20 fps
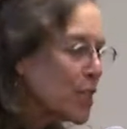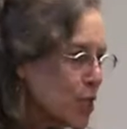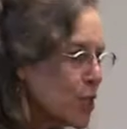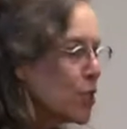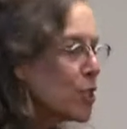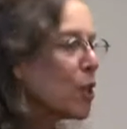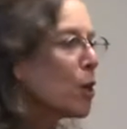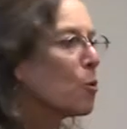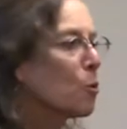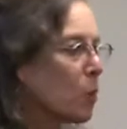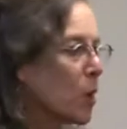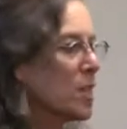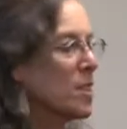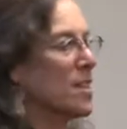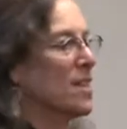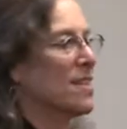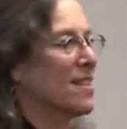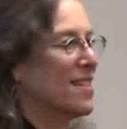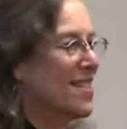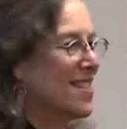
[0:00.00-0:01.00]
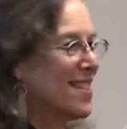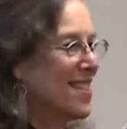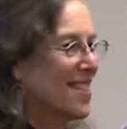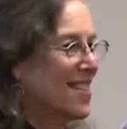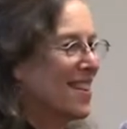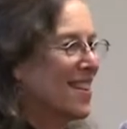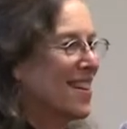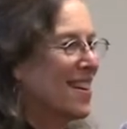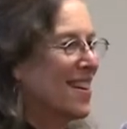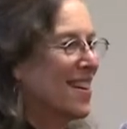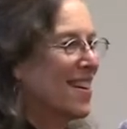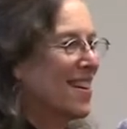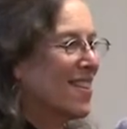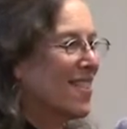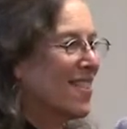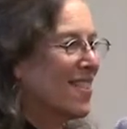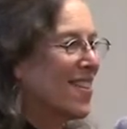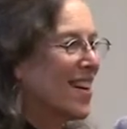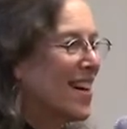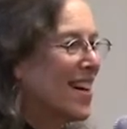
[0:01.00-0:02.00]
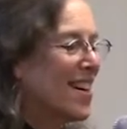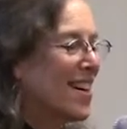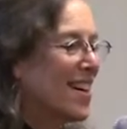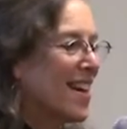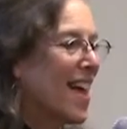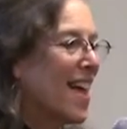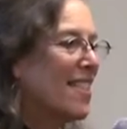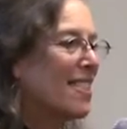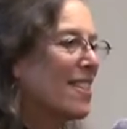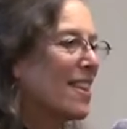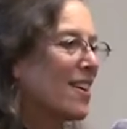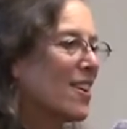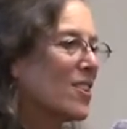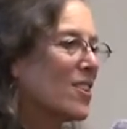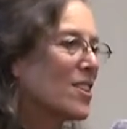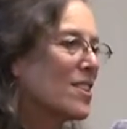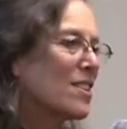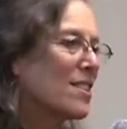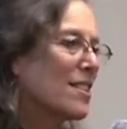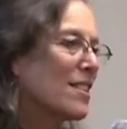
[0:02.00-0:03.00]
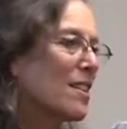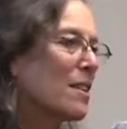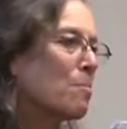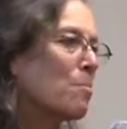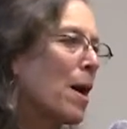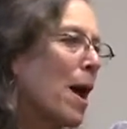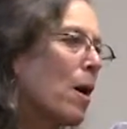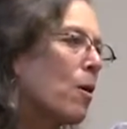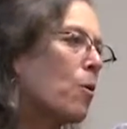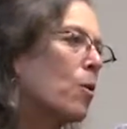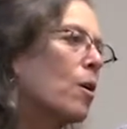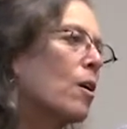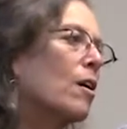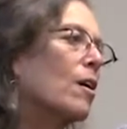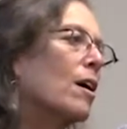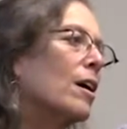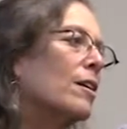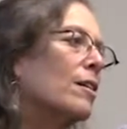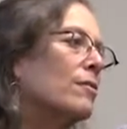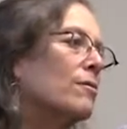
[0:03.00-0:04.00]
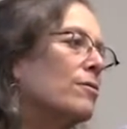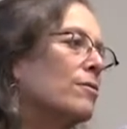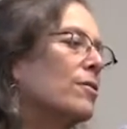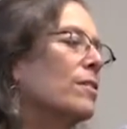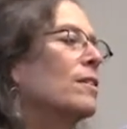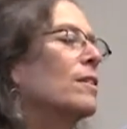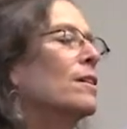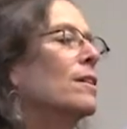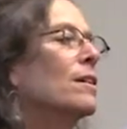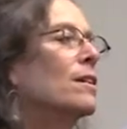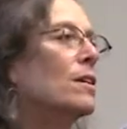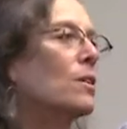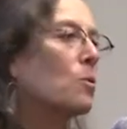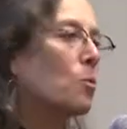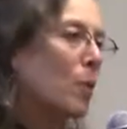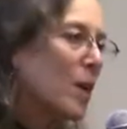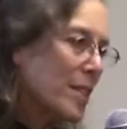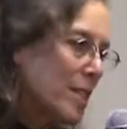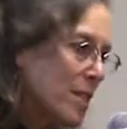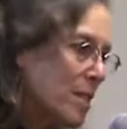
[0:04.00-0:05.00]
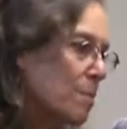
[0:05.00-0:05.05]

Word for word: it so wasn't, right? And there's the power of white